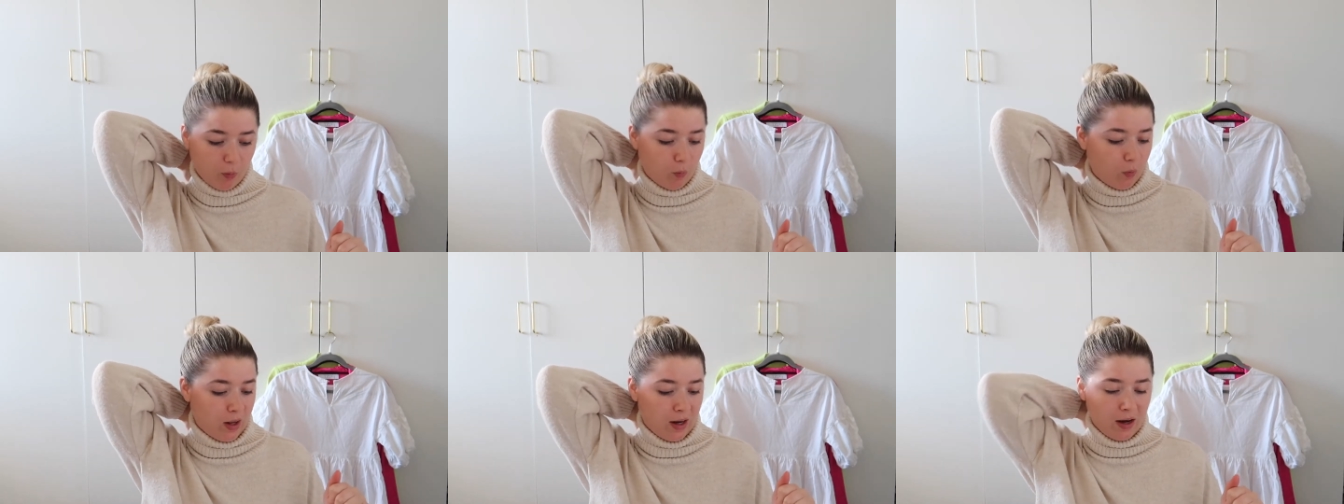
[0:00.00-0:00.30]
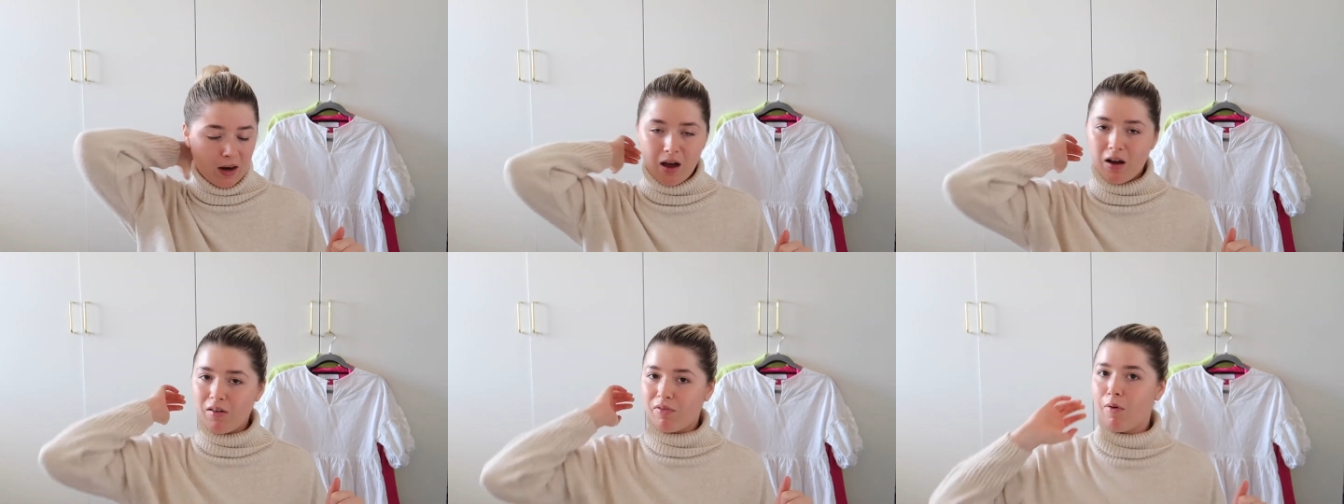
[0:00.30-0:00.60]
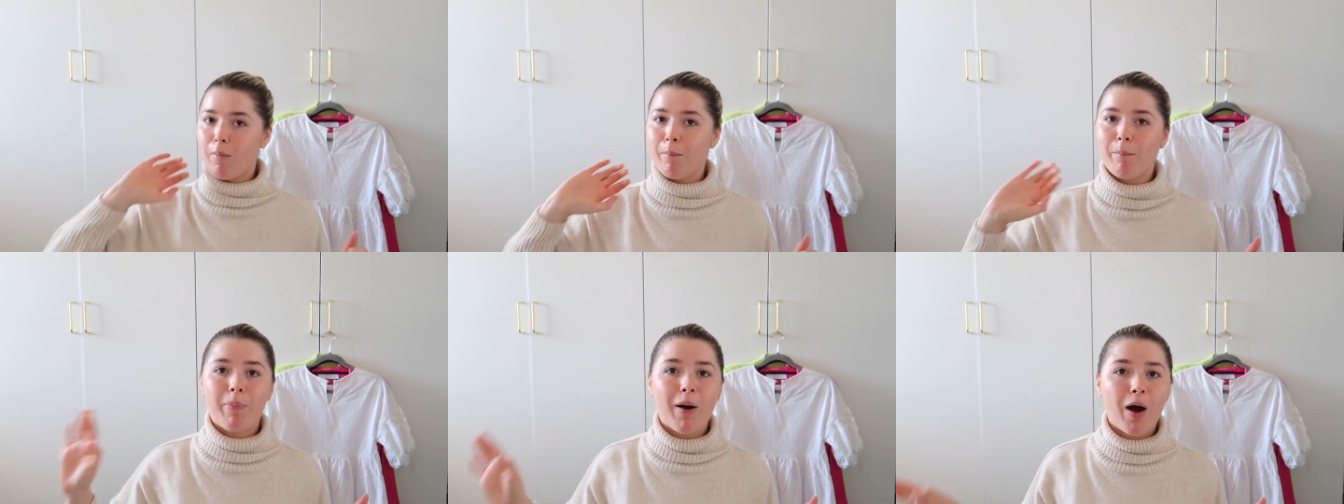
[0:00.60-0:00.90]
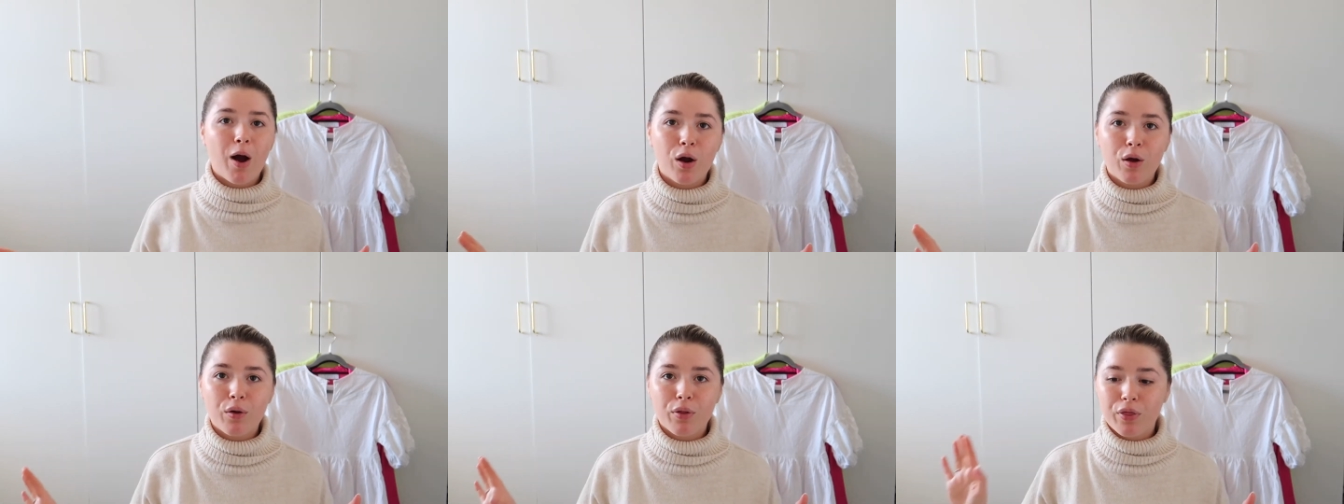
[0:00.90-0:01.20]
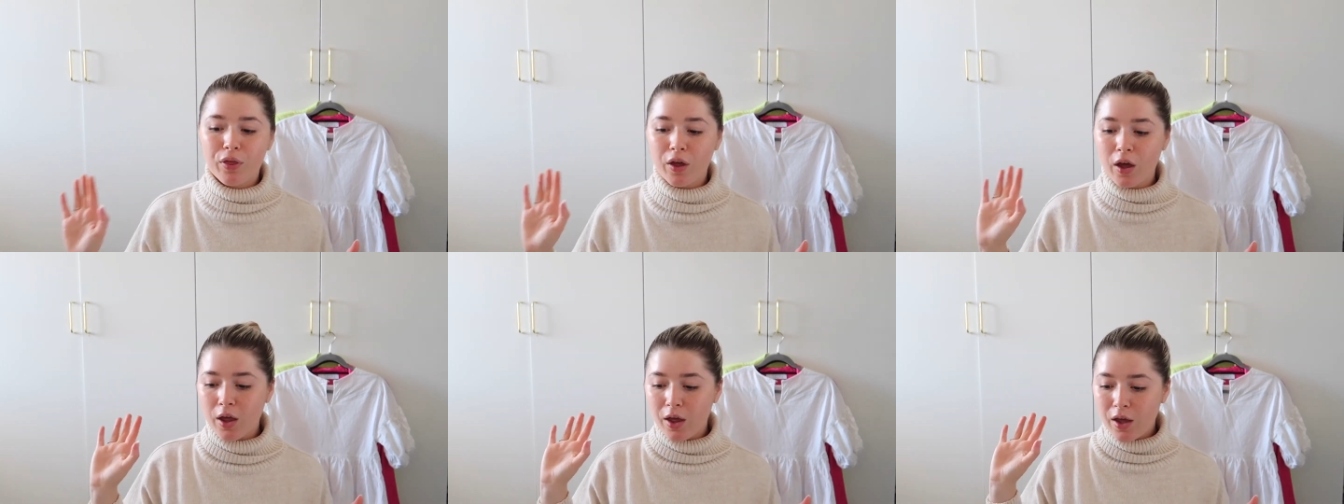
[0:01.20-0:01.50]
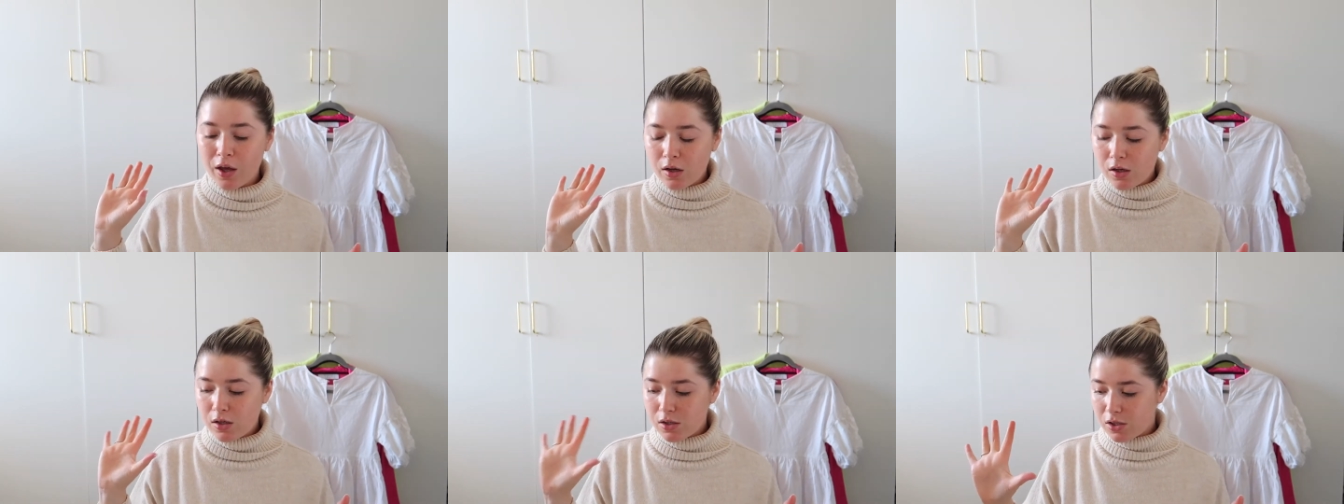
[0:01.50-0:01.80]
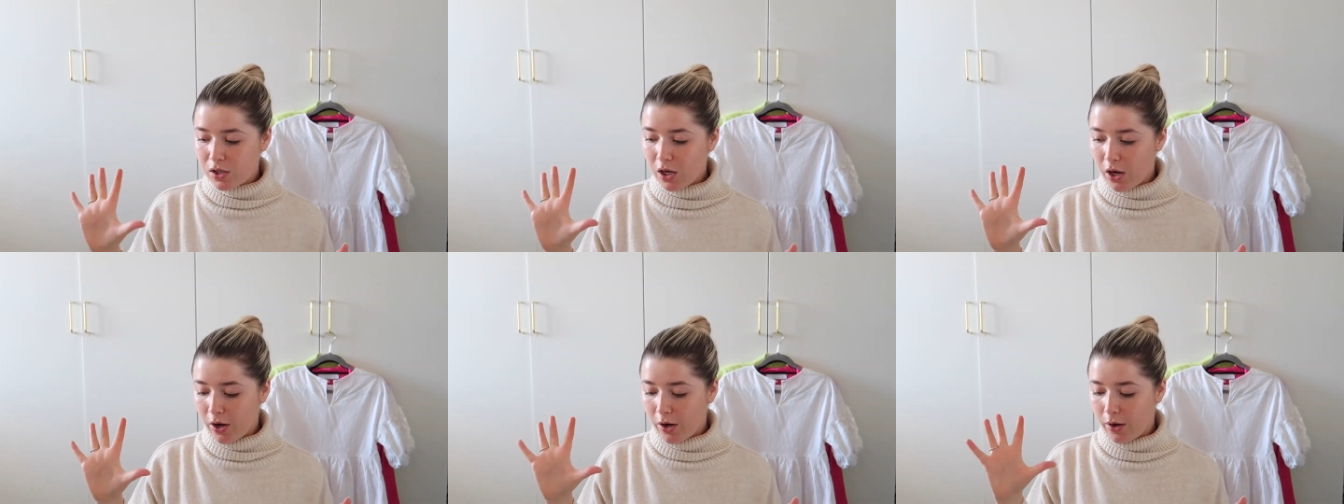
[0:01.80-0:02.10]
we love both,
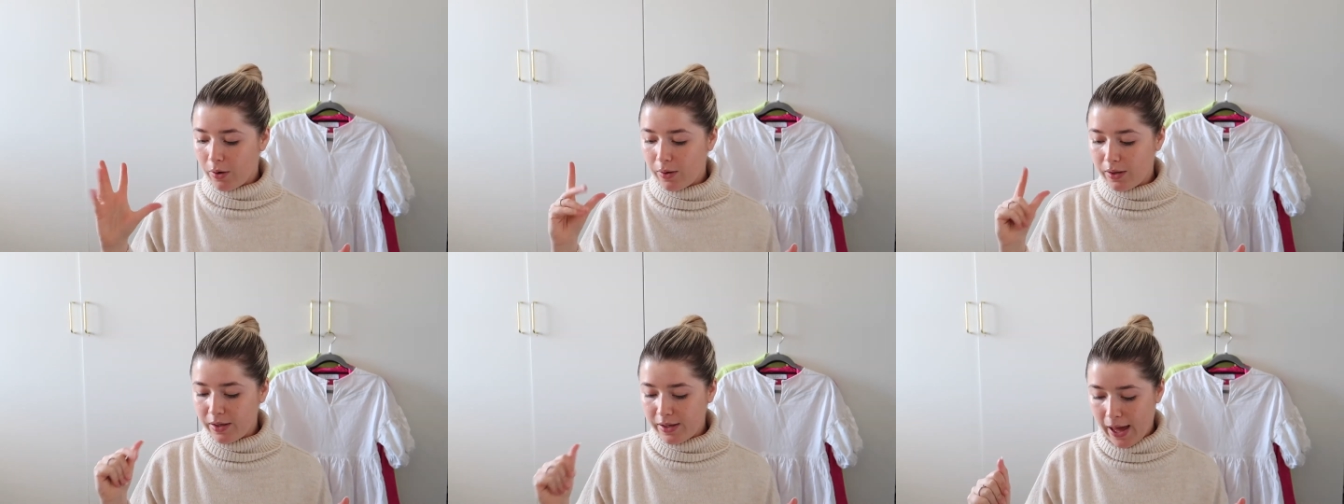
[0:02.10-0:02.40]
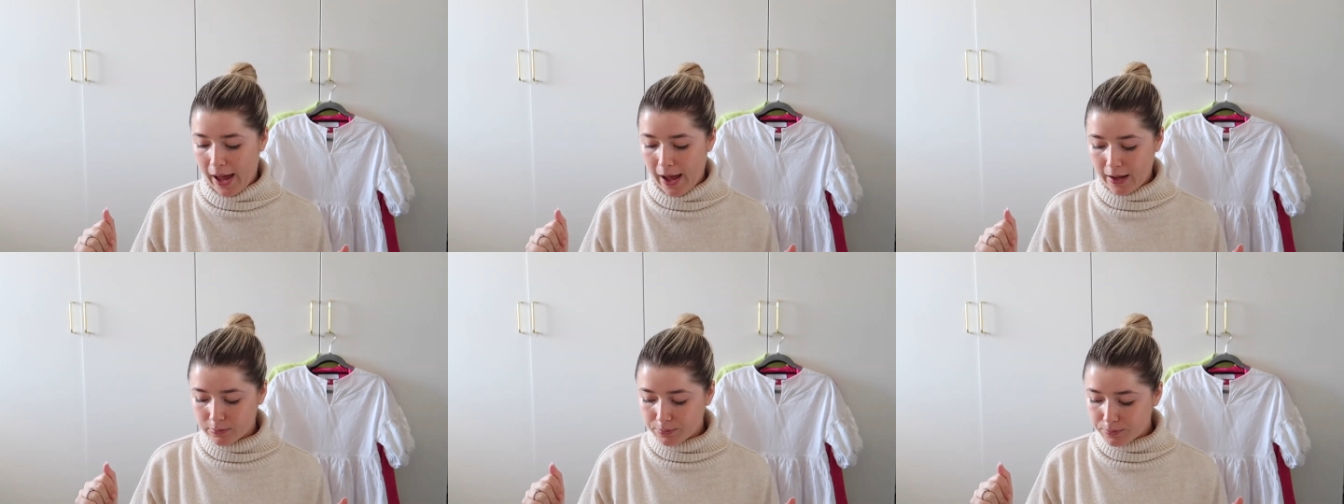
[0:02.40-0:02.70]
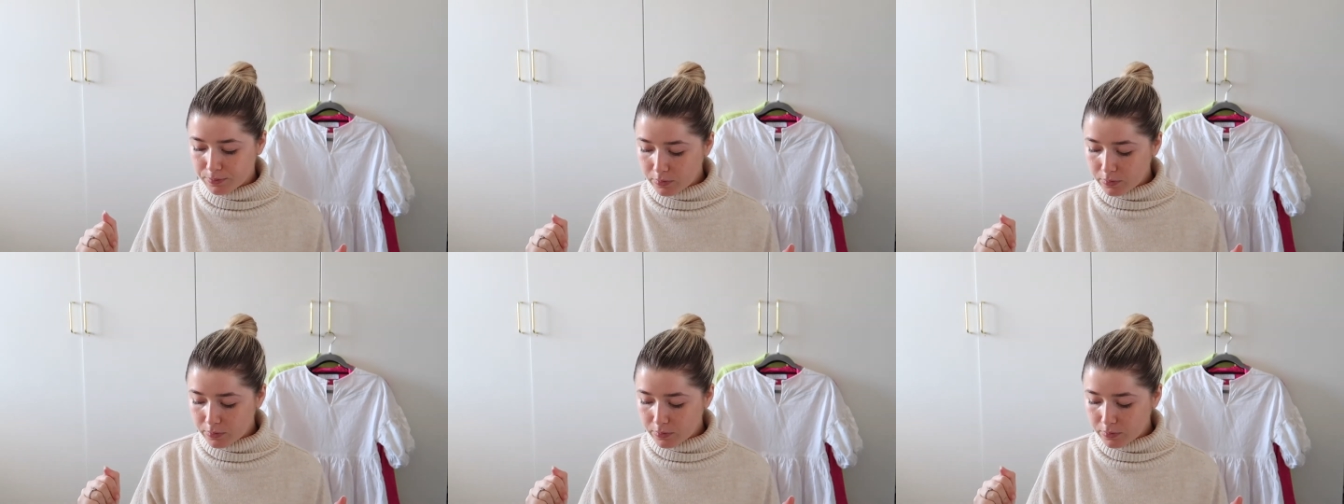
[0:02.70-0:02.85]
so yeah,